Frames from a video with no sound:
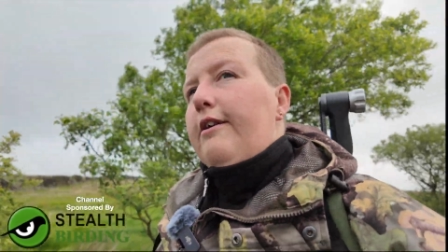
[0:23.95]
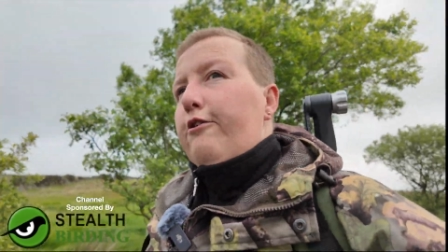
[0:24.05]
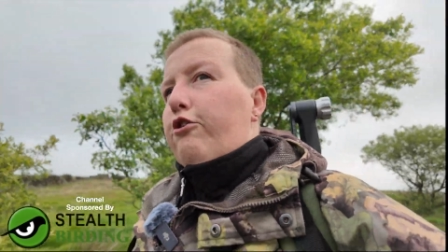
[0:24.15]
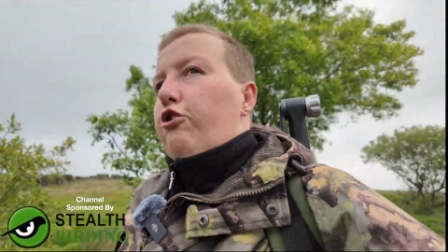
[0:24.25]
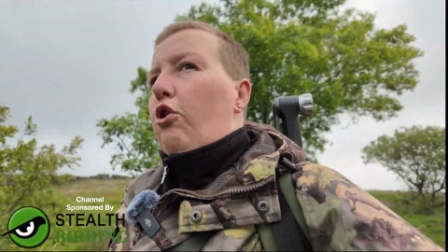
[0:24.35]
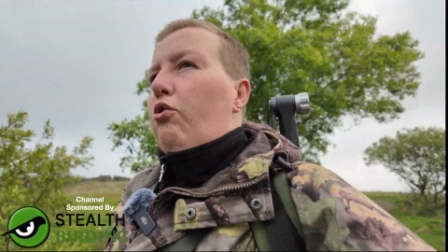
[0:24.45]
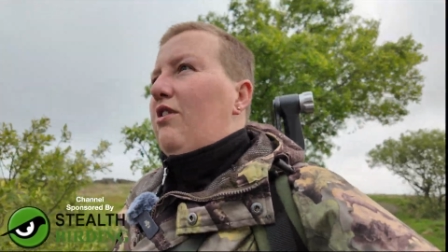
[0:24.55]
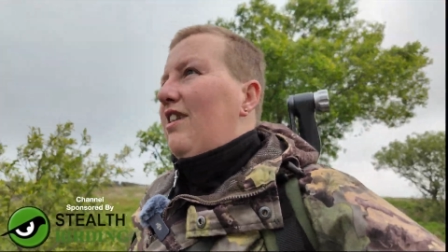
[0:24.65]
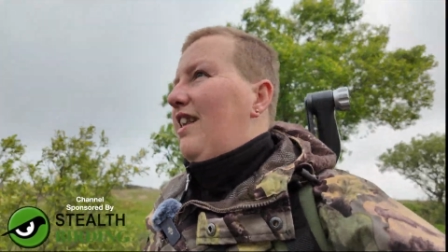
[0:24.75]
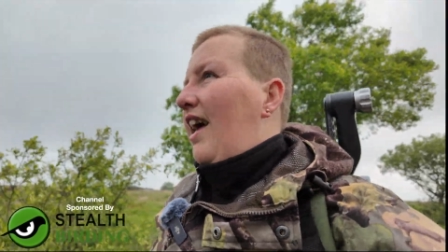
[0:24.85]
So
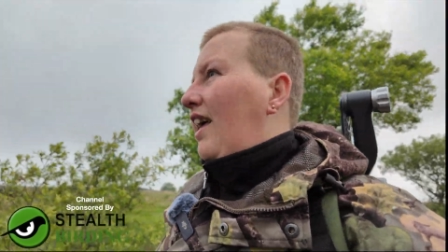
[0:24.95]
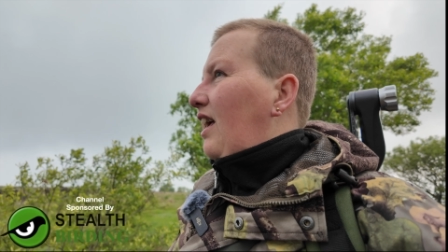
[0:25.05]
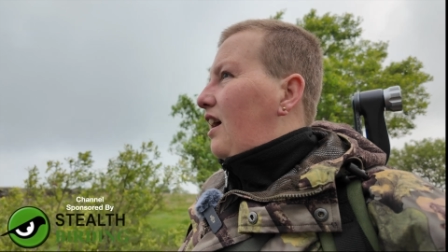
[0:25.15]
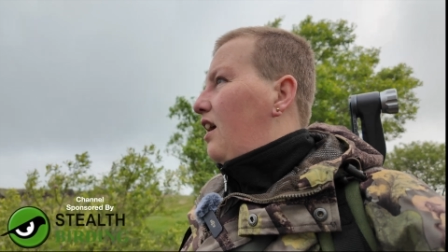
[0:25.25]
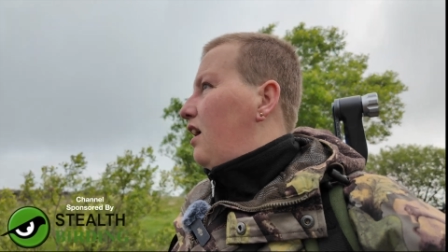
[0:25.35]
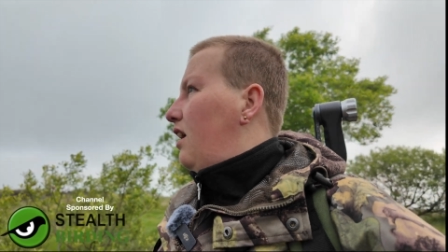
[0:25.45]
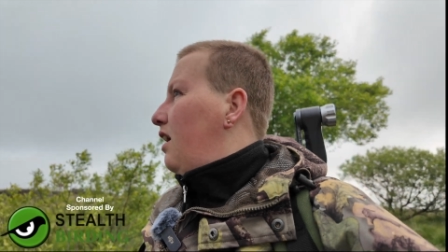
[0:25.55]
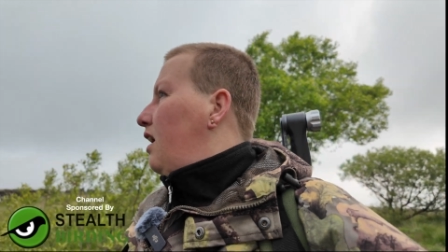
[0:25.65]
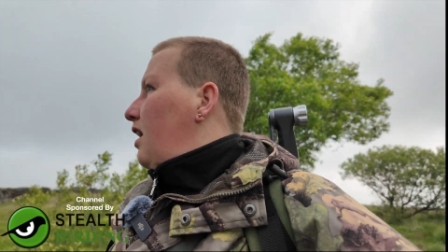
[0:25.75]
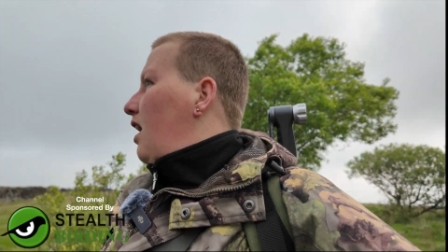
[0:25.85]
today
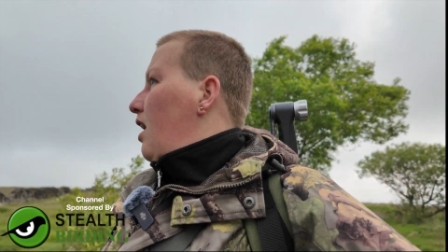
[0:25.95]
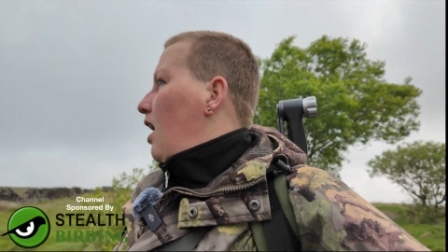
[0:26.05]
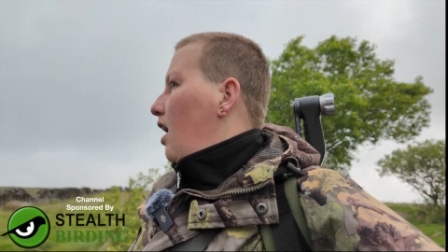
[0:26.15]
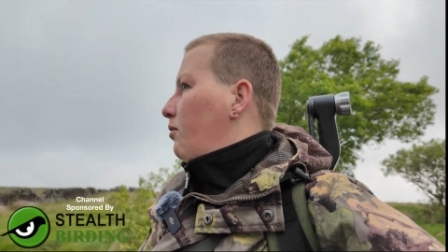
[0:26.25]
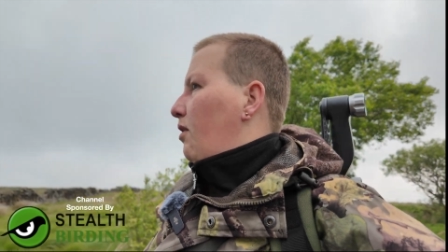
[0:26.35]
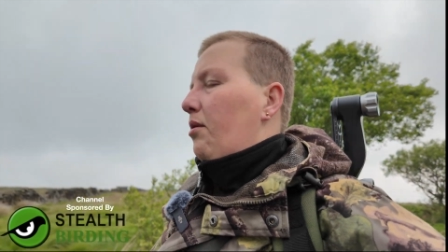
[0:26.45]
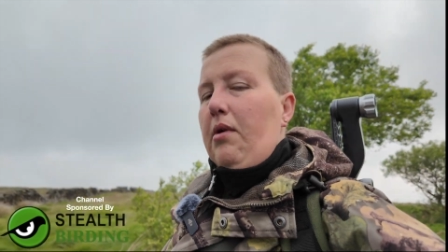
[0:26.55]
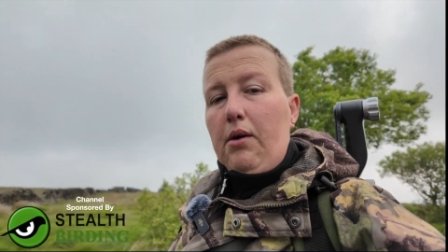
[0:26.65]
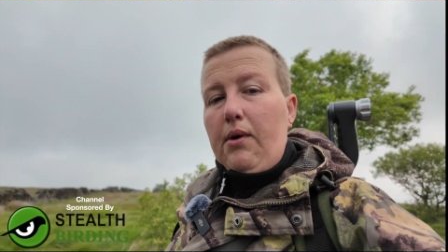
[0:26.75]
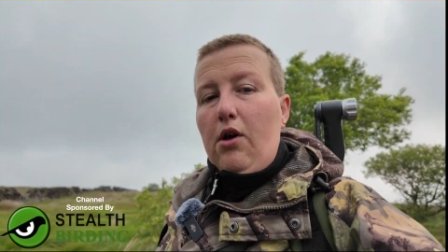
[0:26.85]
I've made
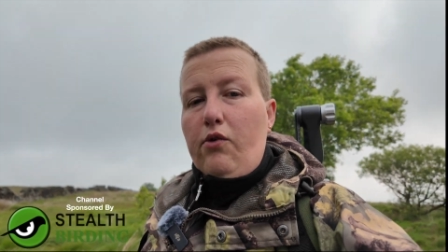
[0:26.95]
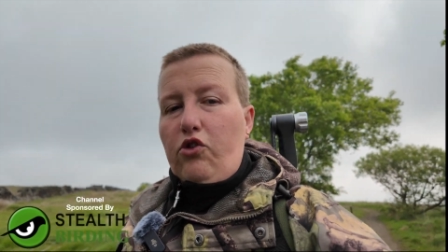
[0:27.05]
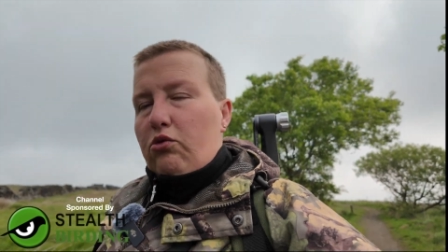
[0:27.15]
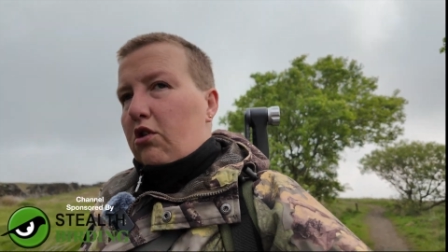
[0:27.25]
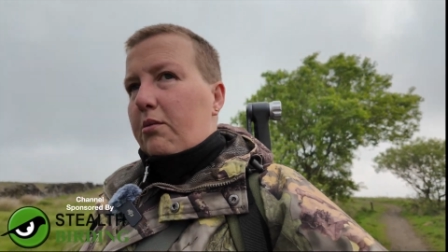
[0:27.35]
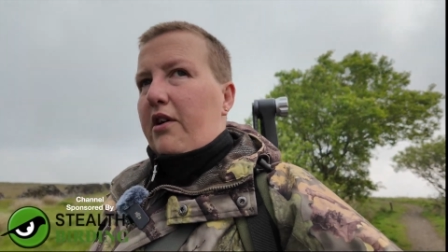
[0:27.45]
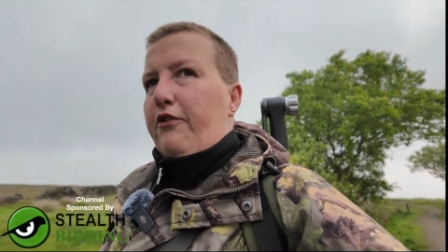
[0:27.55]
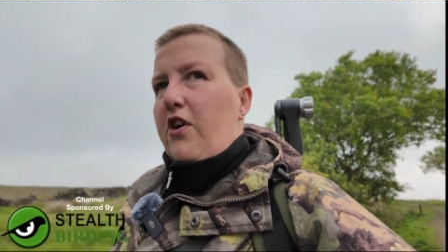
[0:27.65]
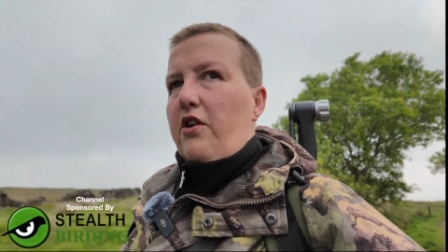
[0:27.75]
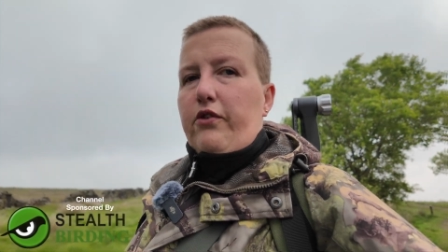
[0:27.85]
my way over to one of my
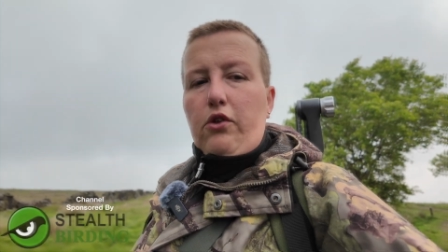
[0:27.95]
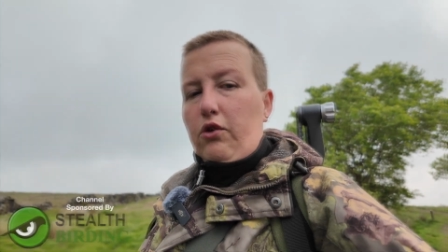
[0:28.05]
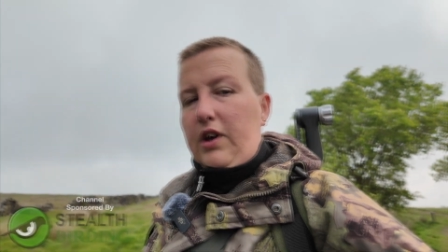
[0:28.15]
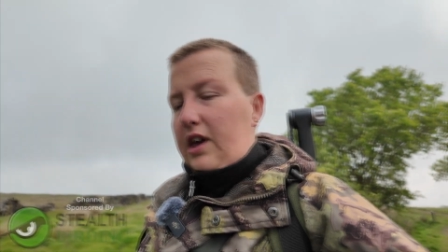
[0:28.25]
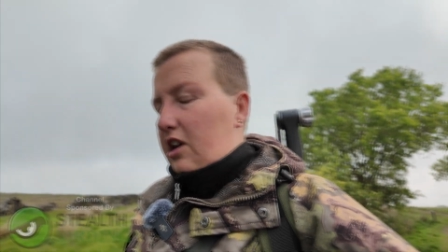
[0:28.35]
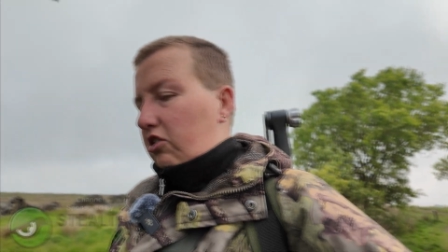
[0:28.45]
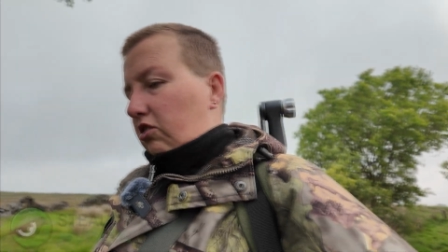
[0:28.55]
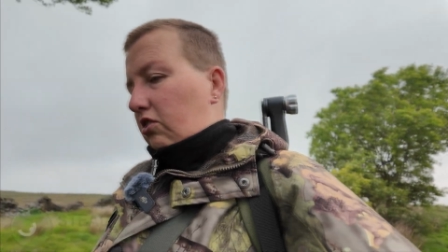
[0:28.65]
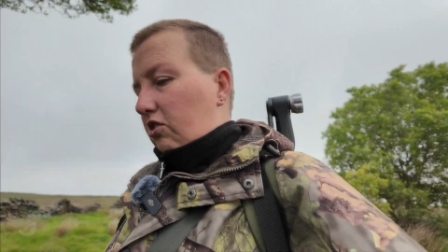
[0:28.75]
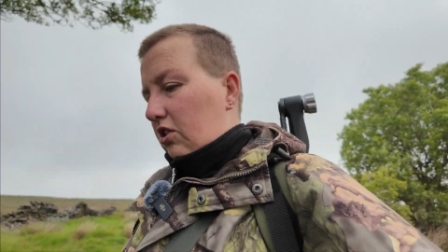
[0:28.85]
favourite
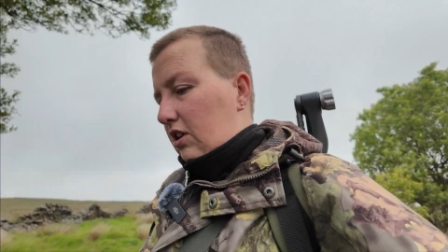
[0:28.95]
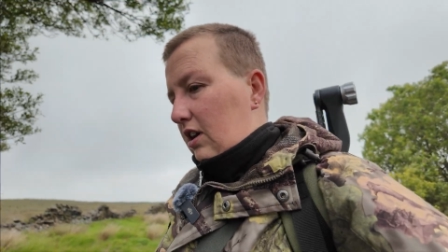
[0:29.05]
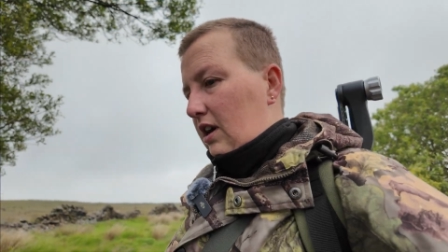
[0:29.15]
locations,